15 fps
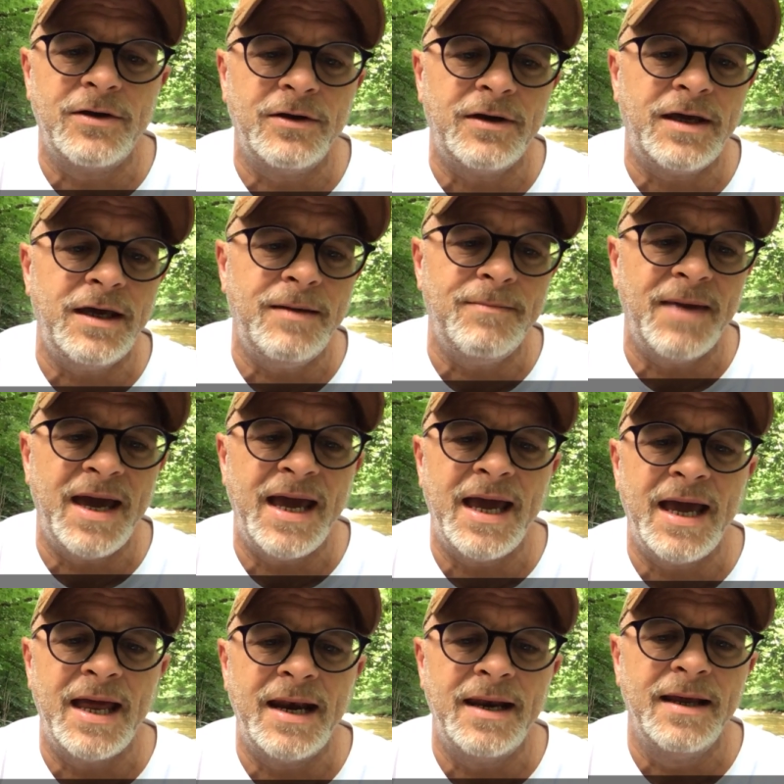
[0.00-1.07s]
Cookie
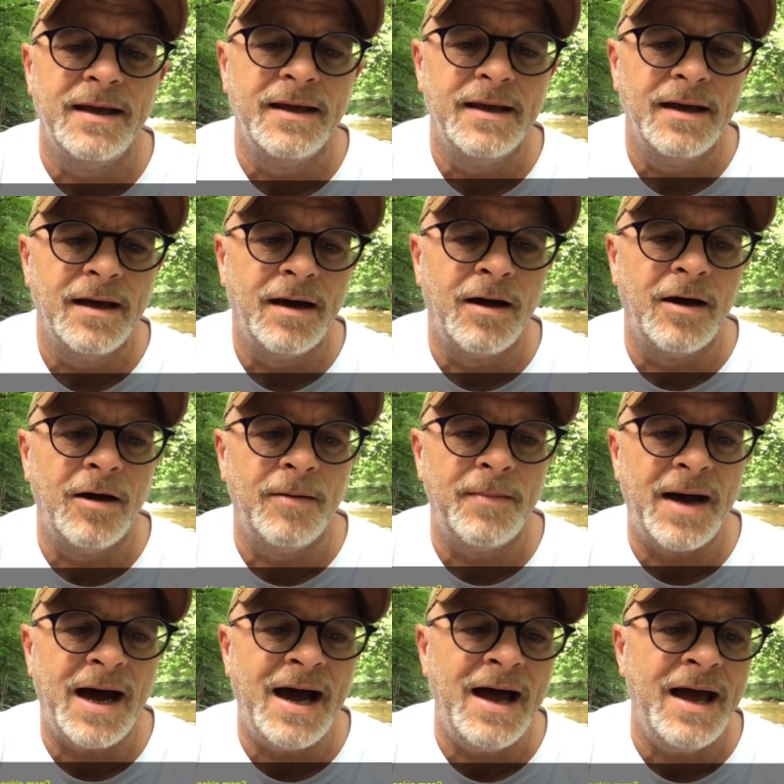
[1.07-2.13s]
Man? Um,
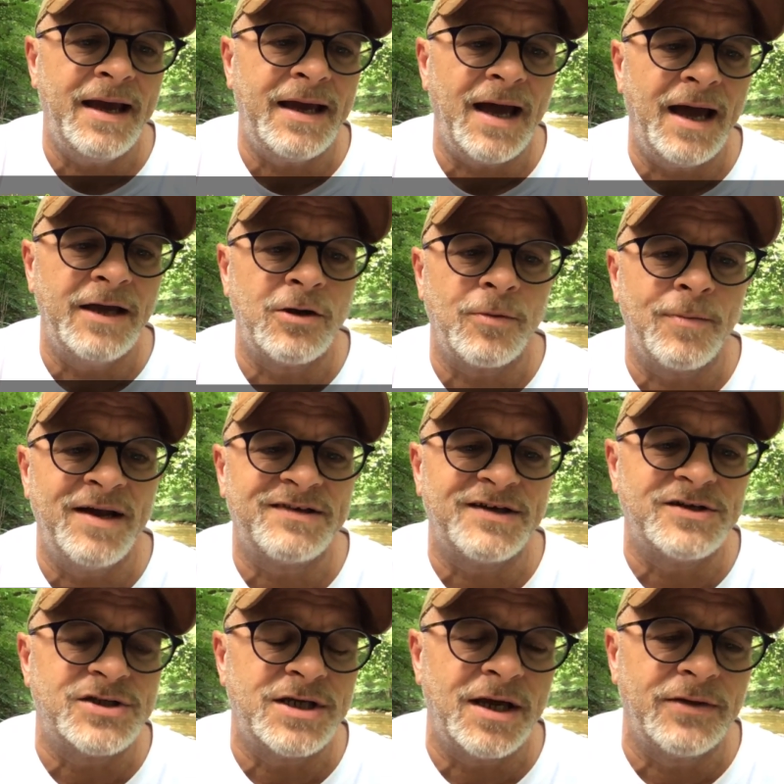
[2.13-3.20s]
I got your
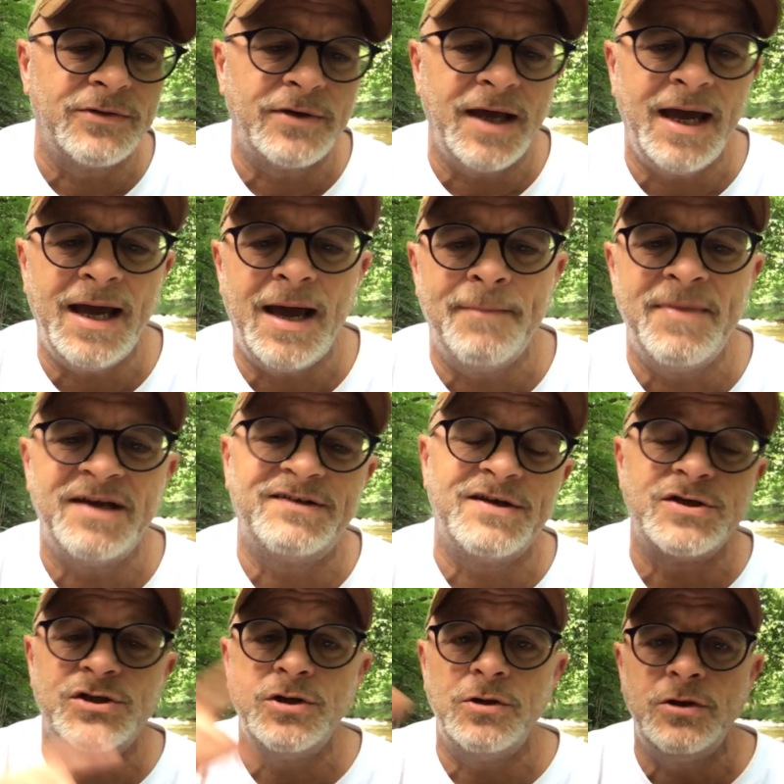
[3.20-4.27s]
message the other day. I
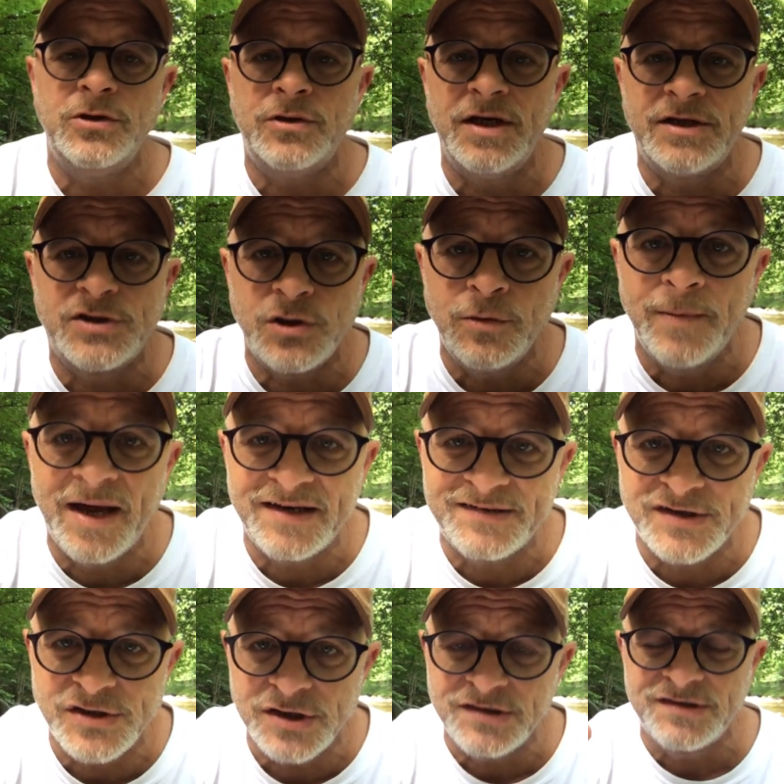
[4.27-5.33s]
messaged you. You did two
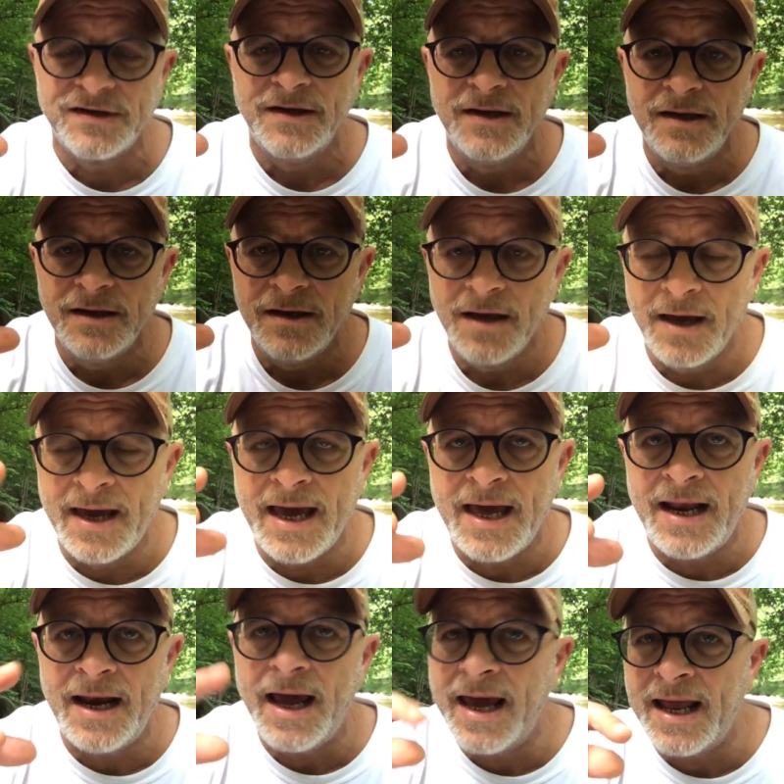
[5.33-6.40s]
messages,
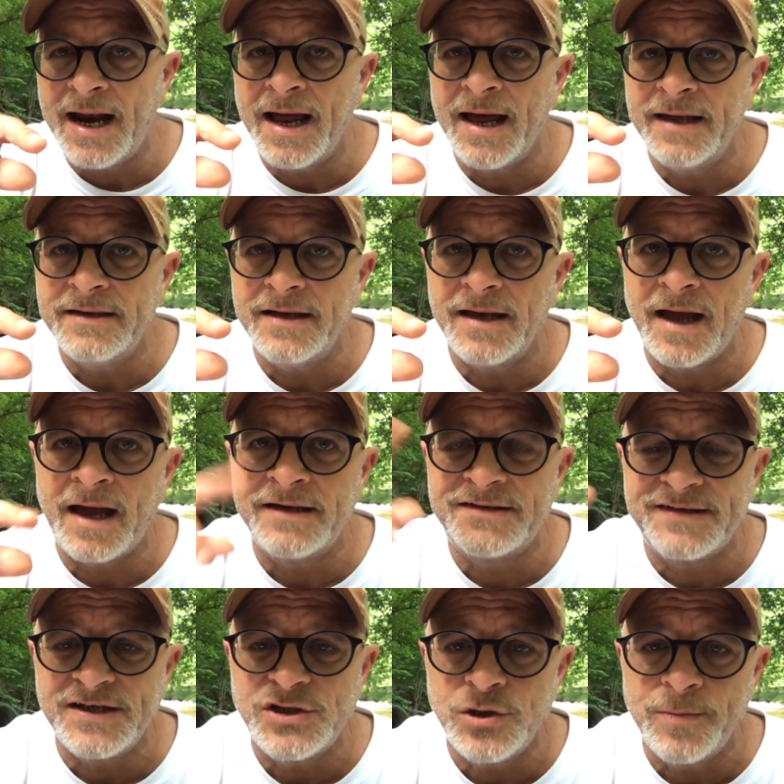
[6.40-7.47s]
and and I I
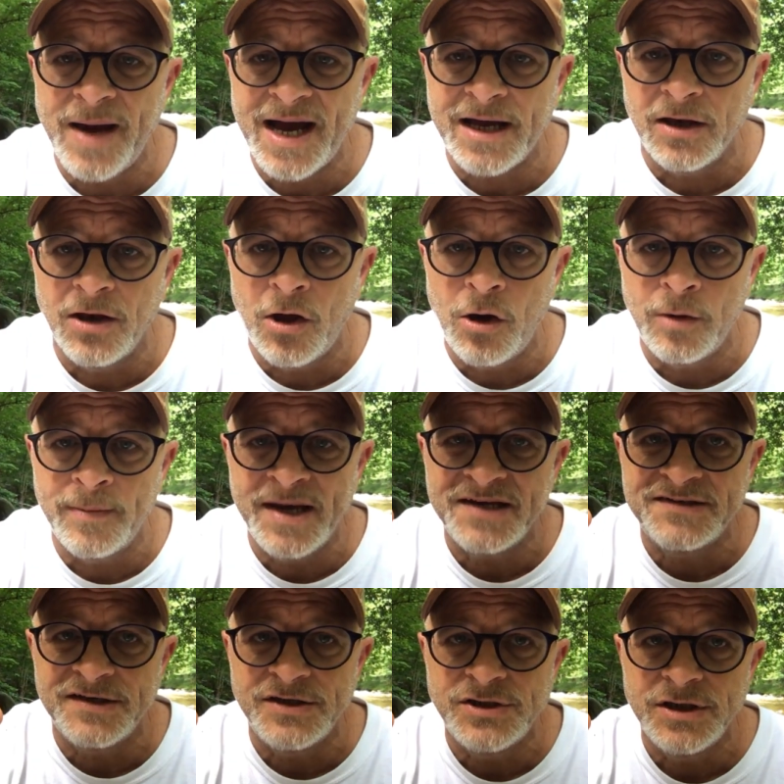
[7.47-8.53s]
sent you back a long
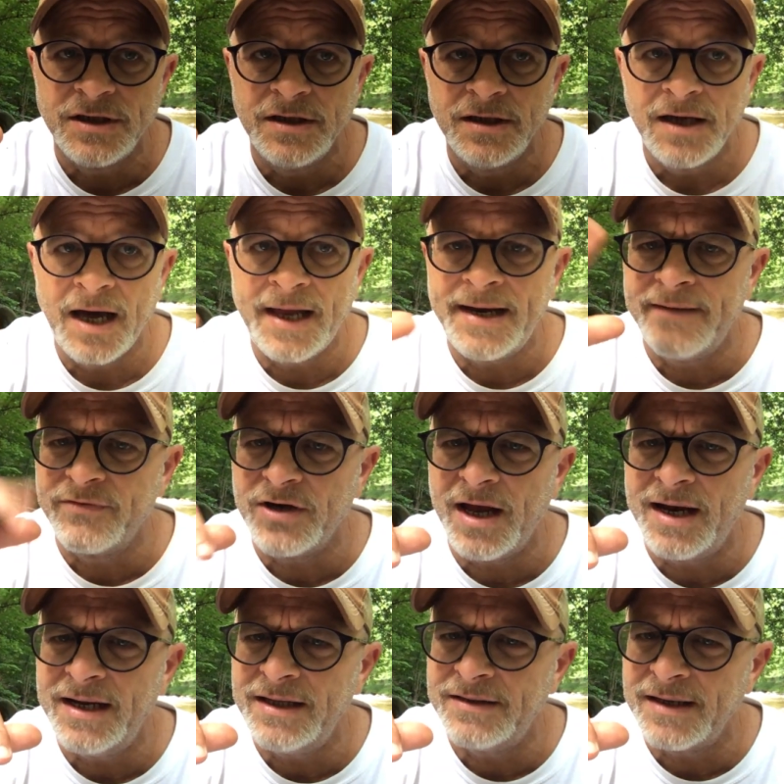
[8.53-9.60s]
message. I never
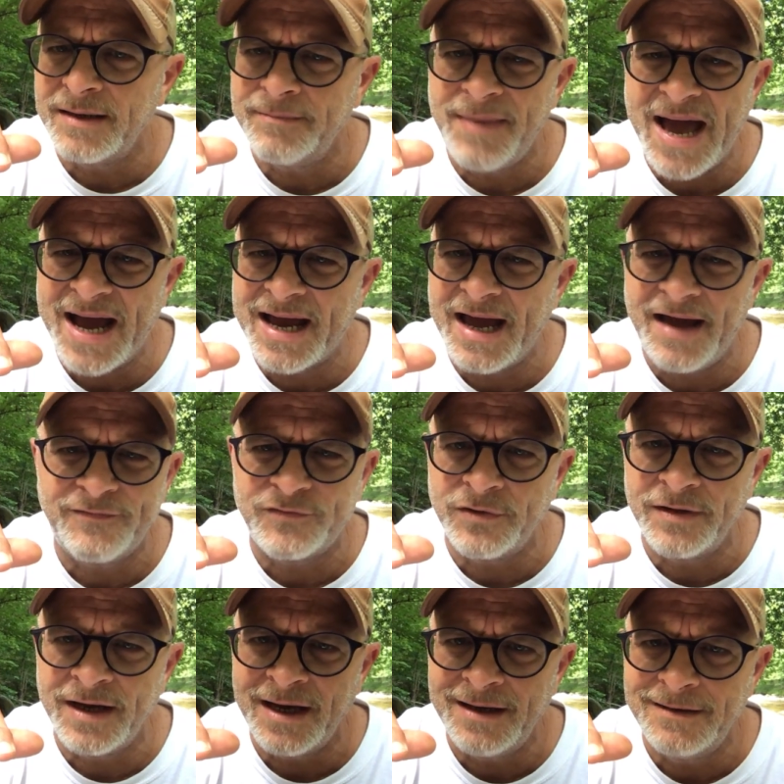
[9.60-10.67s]
got anything back after
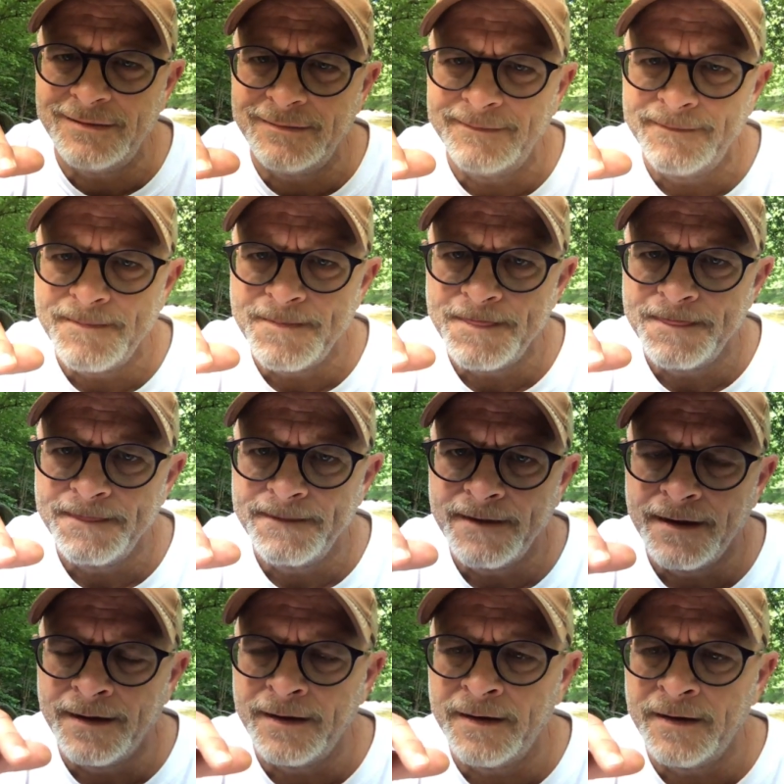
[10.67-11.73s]

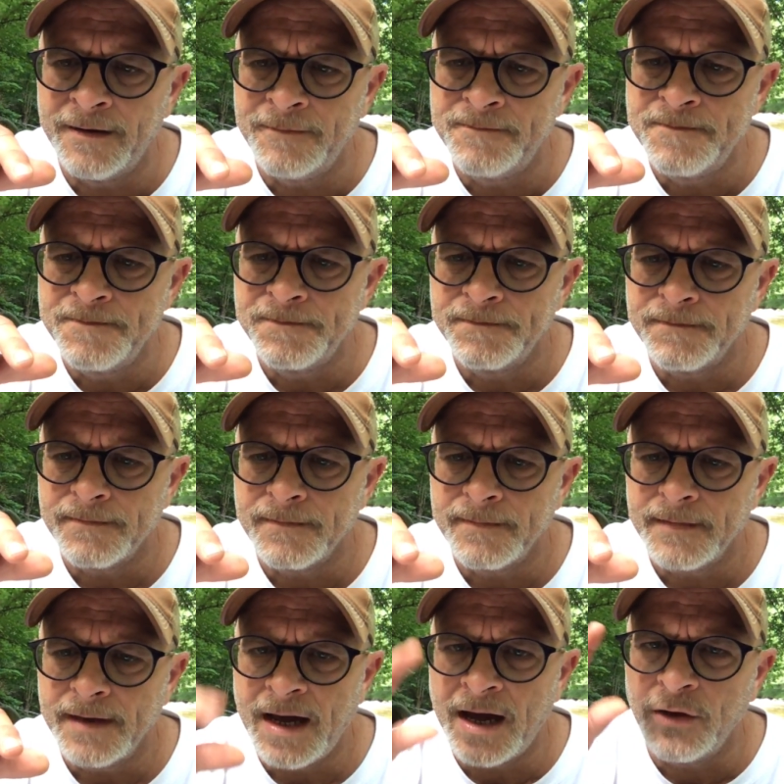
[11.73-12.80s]
that. Um,
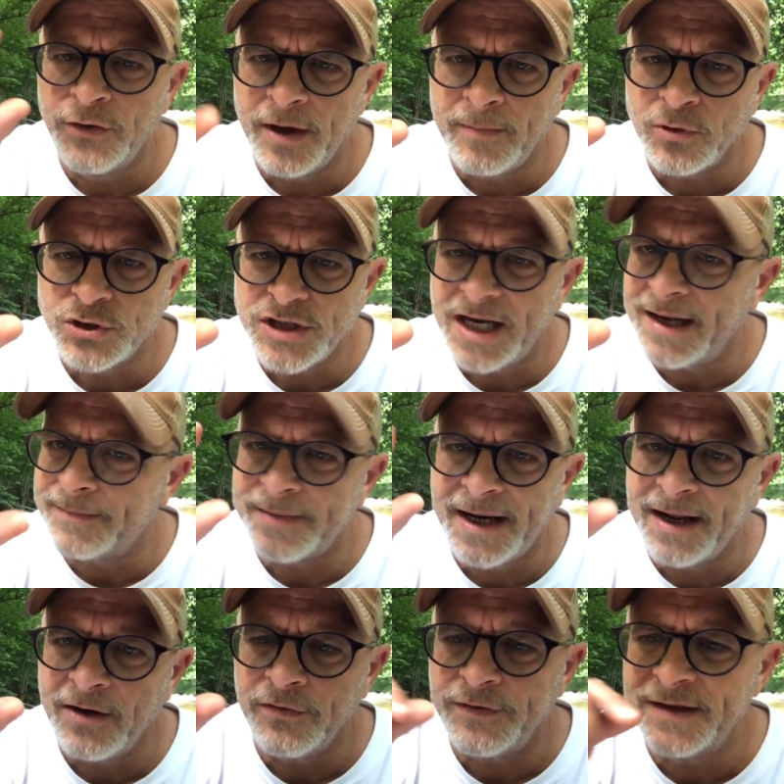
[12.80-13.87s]
I'll double check, but
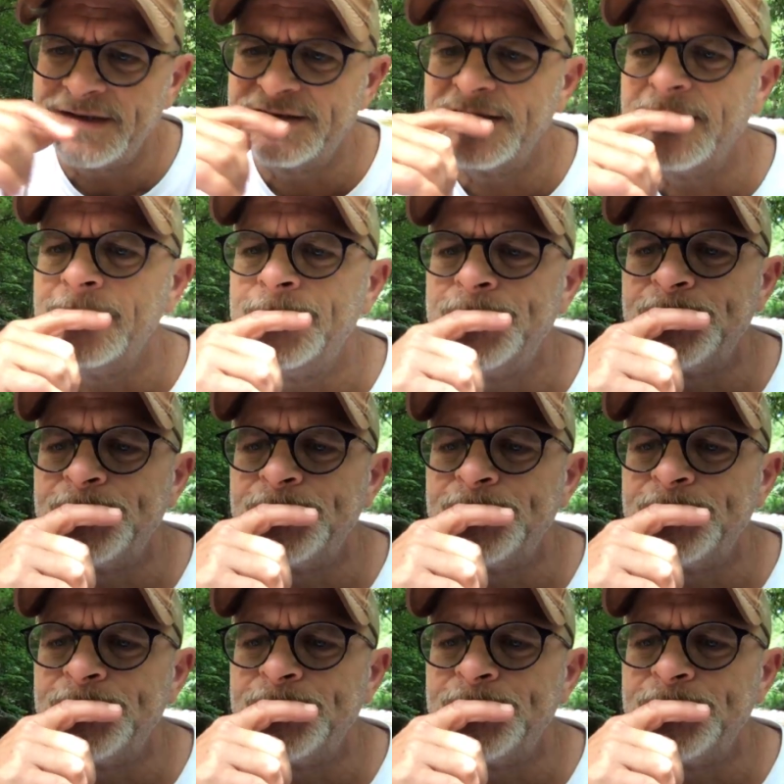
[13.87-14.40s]
I don't think so.